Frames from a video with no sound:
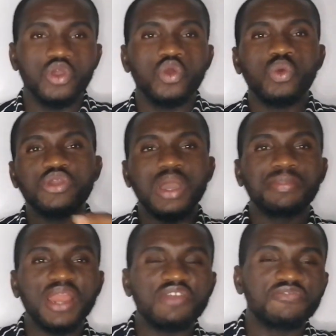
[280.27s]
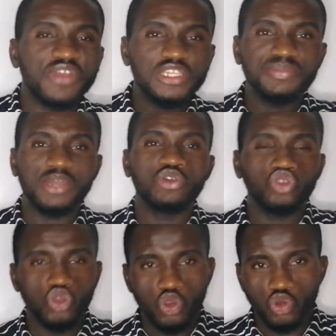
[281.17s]
When you apply fresh manure
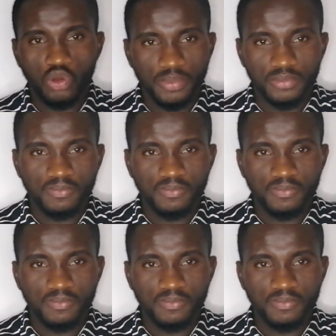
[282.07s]
to your crop,